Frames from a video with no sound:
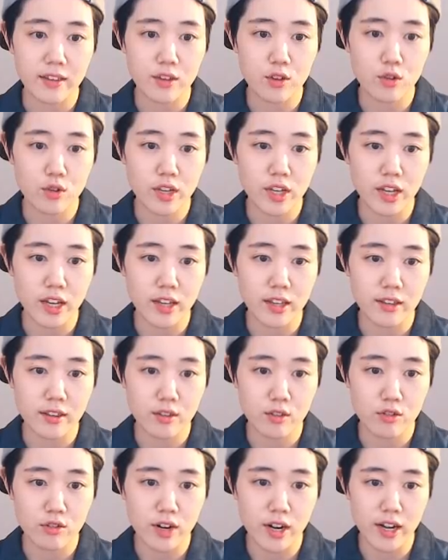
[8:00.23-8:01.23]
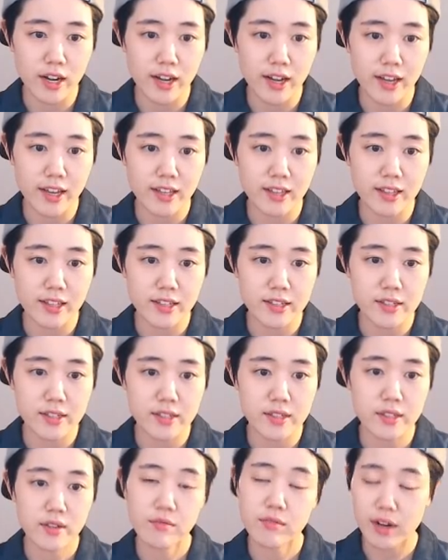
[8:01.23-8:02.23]
you can try
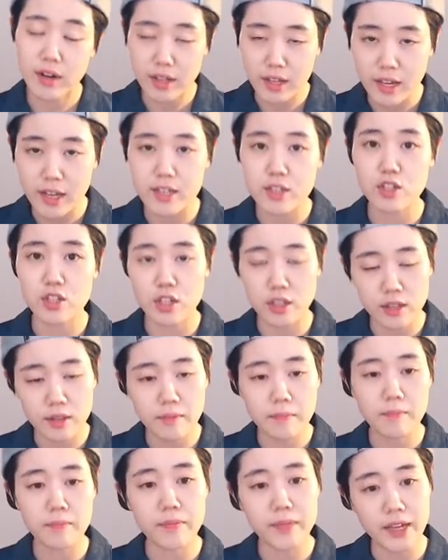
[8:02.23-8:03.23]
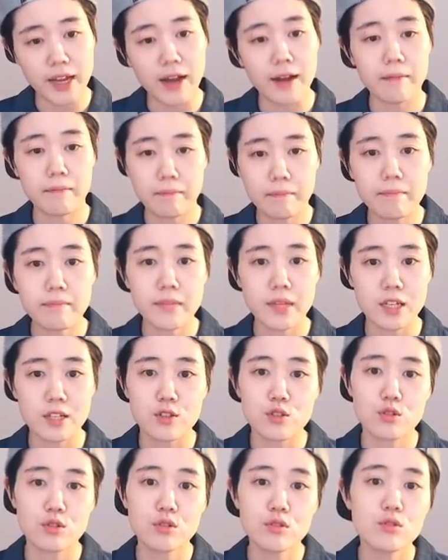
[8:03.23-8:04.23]
this variation. Yeah,
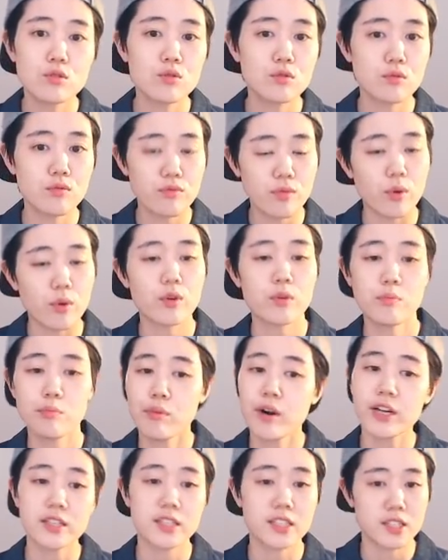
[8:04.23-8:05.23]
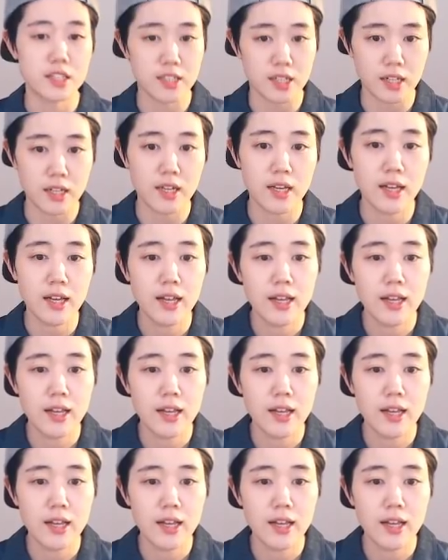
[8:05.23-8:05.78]
it's good for practicing.